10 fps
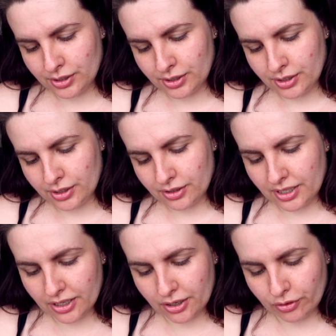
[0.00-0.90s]
I
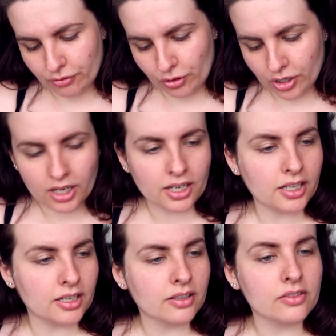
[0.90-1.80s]
think I got the wrong
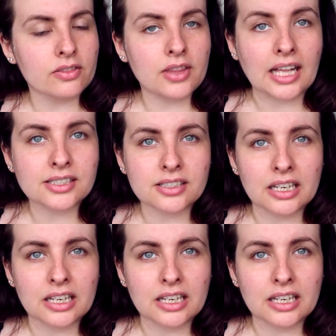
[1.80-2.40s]
colour. That's